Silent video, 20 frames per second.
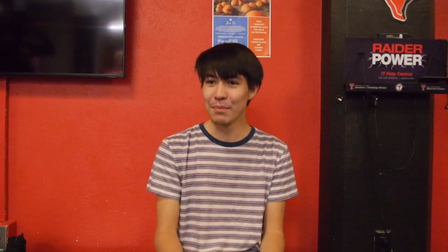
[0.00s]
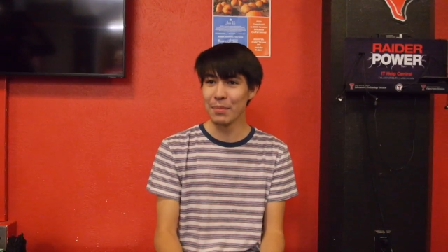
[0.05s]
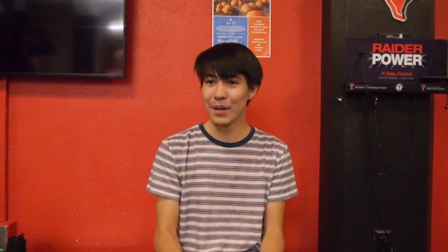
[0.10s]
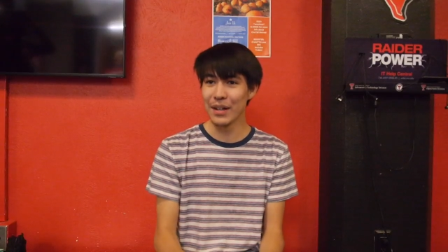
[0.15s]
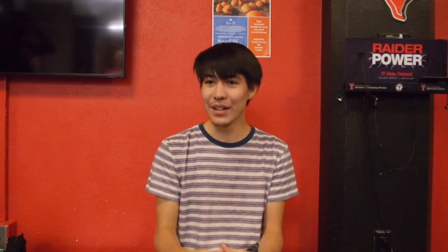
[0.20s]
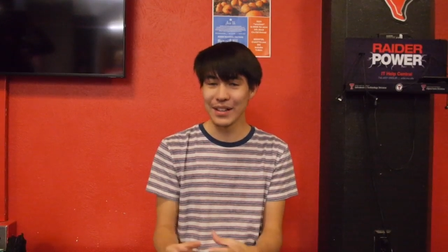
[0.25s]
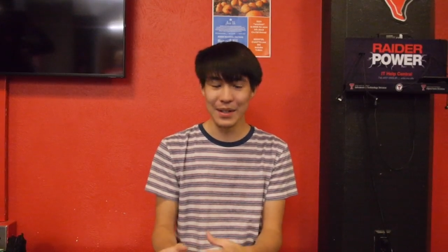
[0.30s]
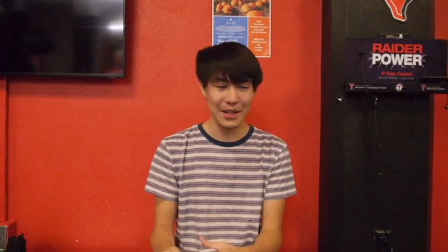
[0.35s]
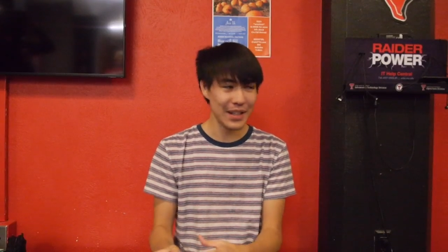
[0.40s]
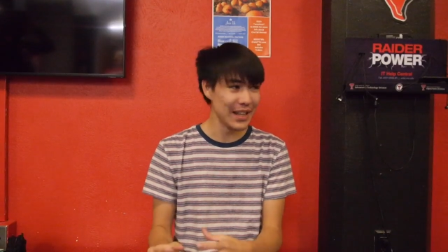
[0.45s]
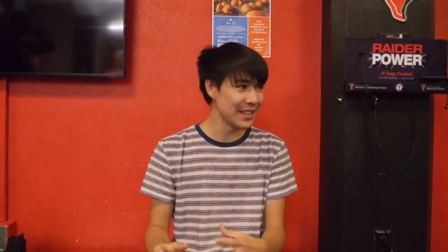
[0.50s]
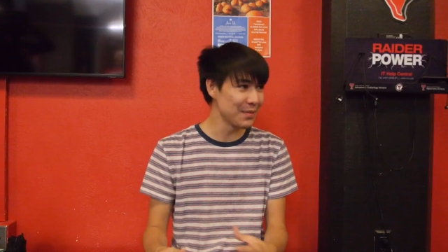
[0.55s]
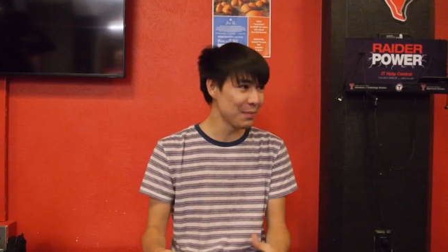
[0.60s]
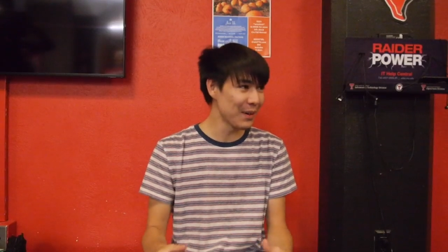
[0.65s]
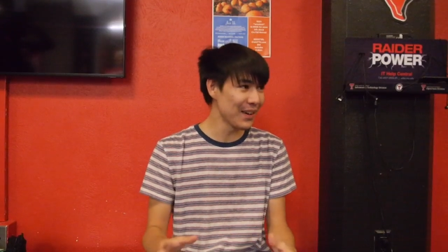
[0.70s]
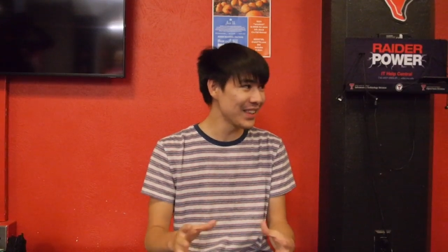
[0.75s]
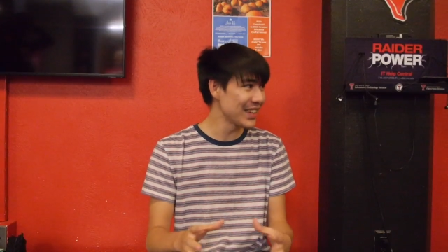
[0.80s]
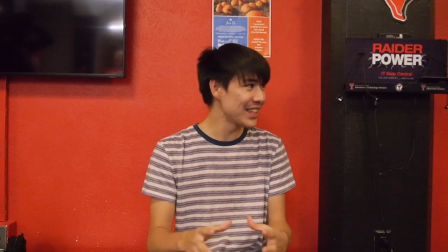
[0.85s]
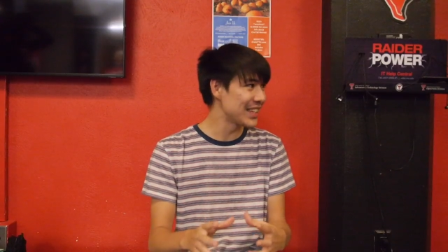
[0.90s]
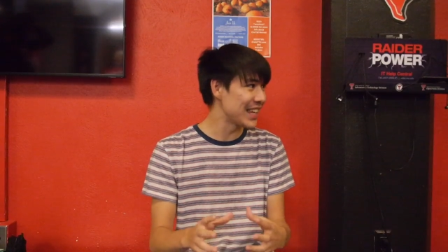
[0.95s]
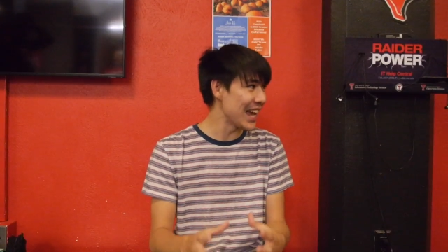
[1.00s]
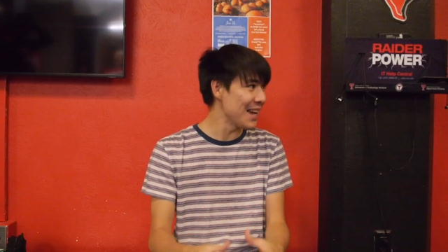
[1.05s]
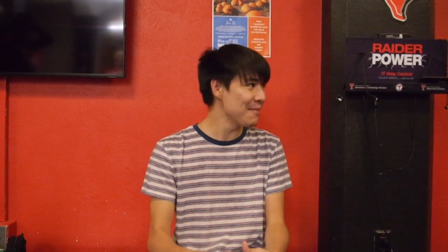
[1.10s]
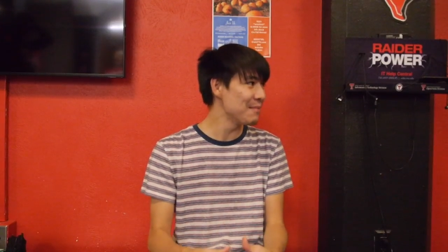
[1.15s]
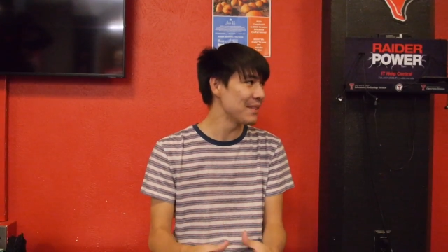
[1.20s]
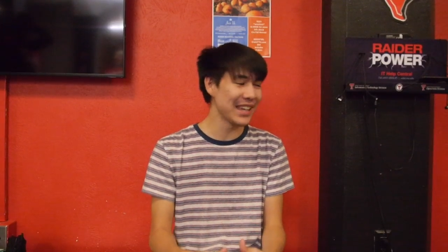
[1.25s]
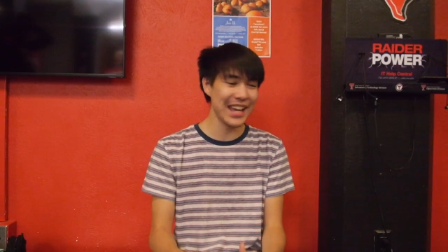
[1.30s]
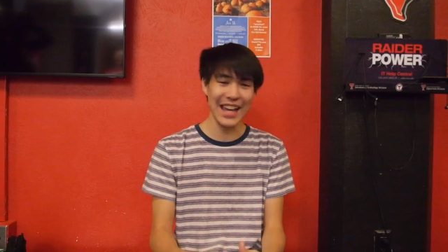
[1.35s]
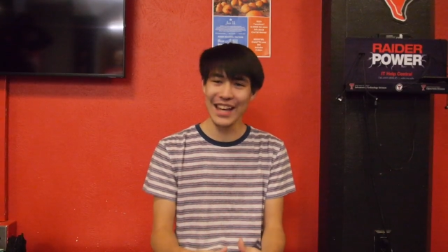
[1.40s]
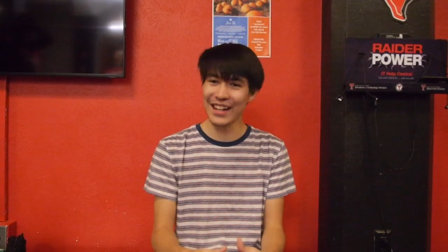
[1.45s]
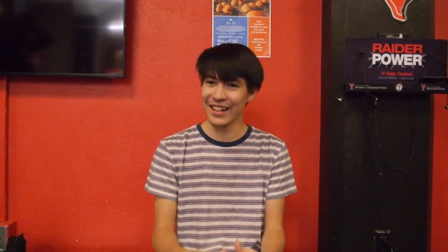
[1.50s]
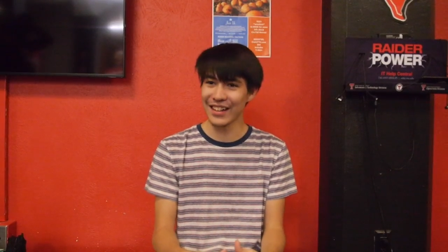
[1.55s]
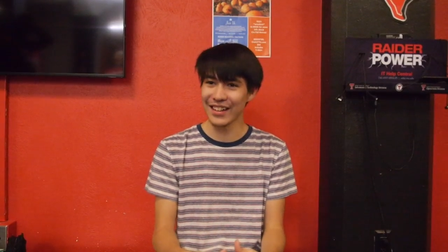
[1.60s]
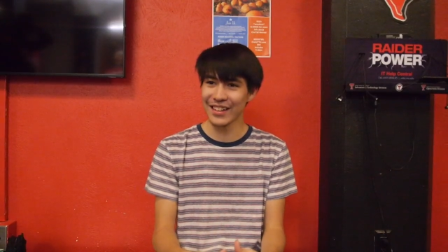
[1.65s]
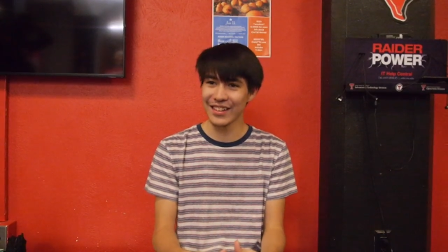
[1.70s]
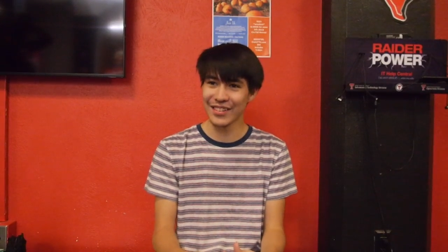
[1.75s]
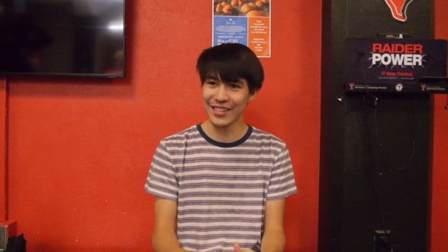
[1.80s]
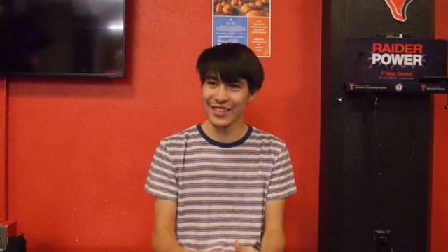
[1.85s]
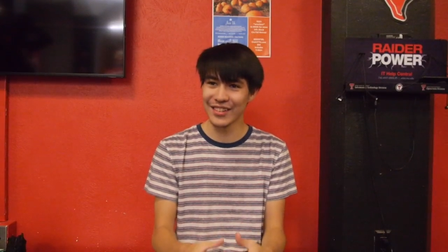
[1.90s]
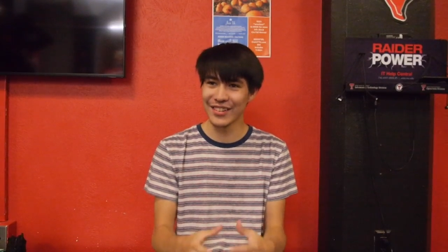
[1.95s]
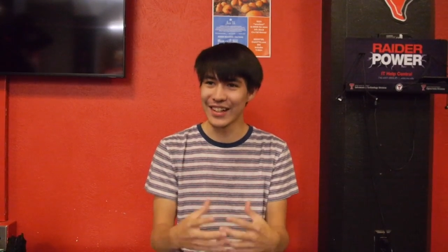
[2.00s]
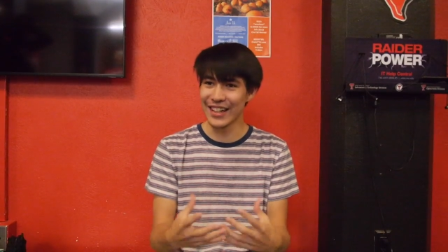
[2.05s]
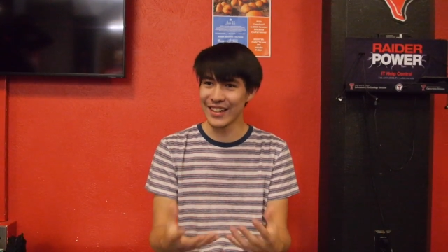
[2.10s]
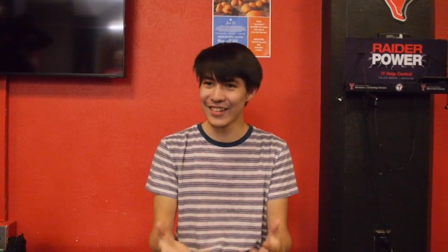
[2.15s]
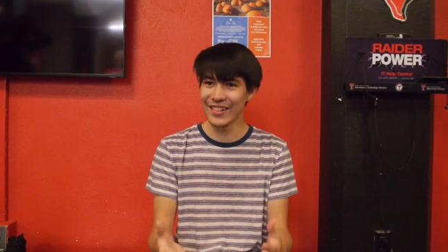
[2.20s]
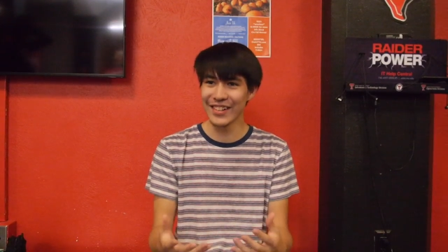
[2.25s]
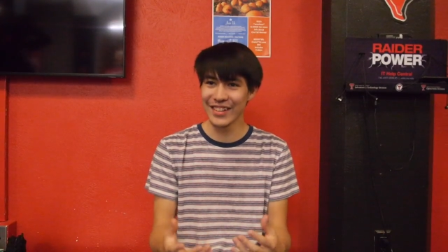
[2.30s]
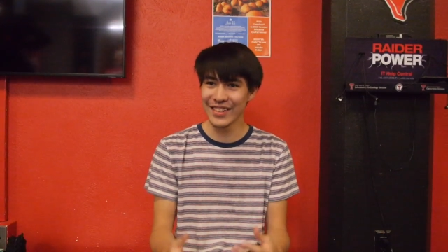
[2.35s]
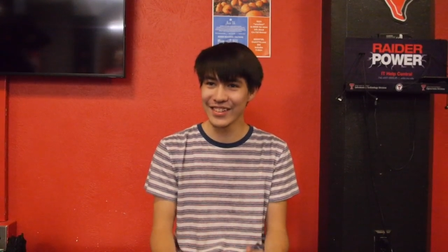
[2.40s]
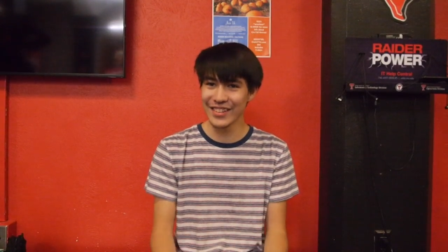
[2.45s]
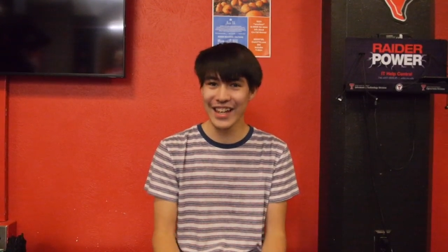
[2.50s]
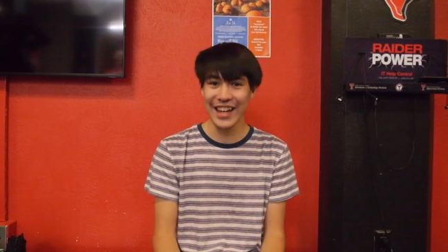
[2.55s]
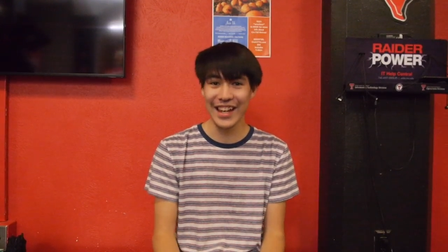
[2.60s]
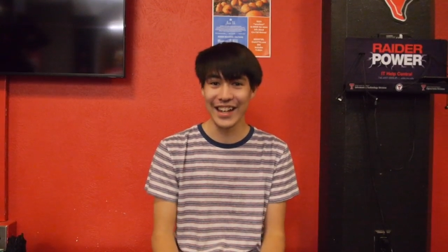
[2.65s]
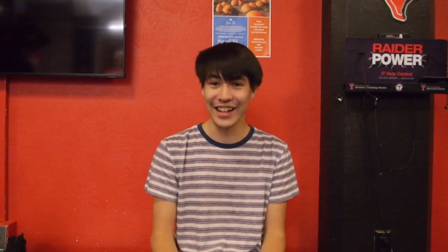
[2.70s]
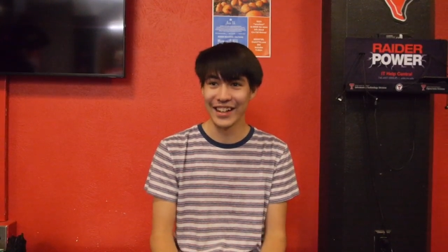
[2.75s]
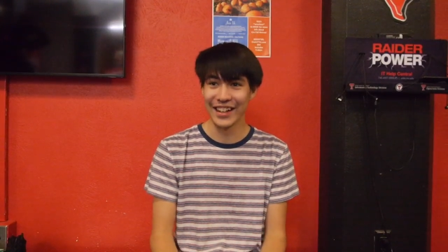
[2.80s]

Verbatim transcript: But it's so, part of the game mechanic. Yeah. So, so he understand. thinks that